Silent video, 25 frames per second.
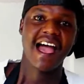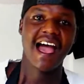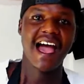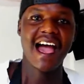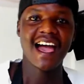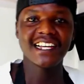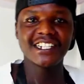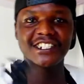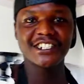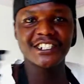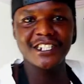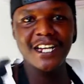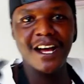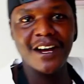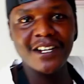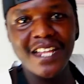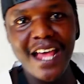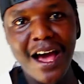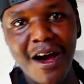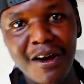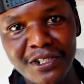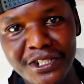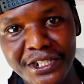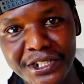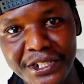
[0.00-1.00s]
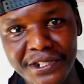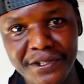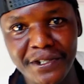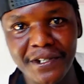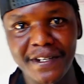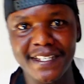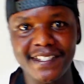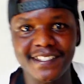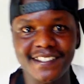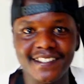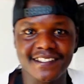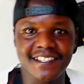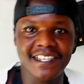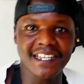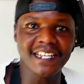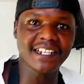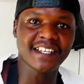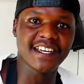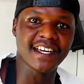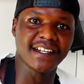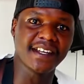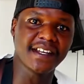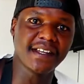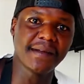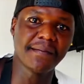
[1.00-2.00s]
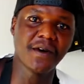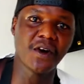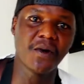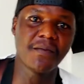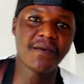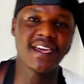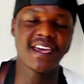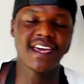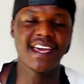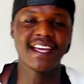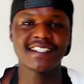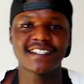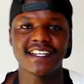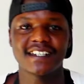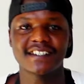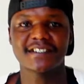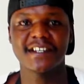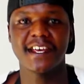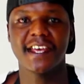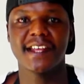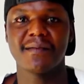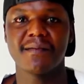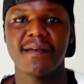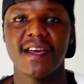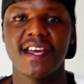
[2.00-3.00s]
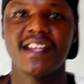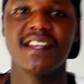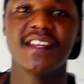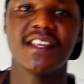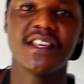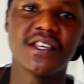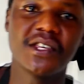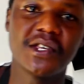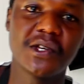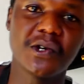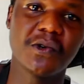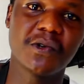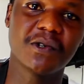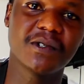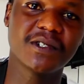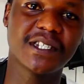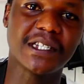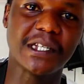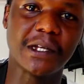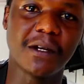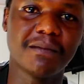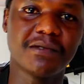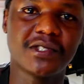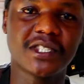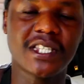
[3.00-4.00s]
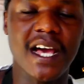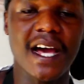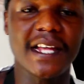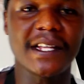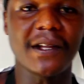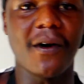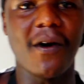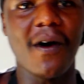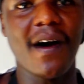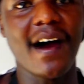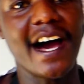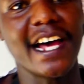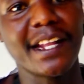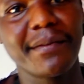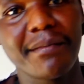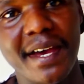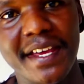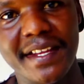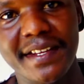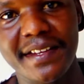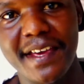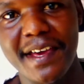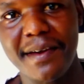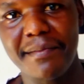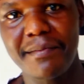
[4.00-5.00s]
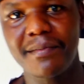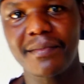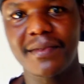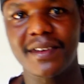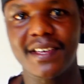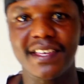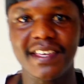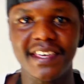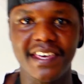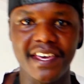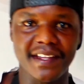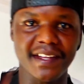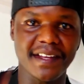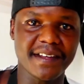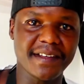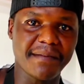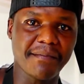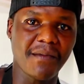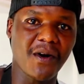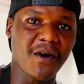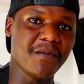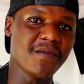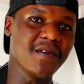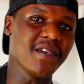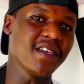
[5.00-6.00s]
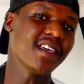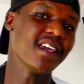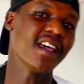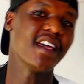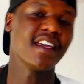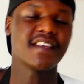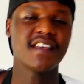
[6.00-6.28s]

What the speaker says: I shout out to you, it's still Kennedy Bobie Entertainment YouTube channel, and my name Kennedy Bobie.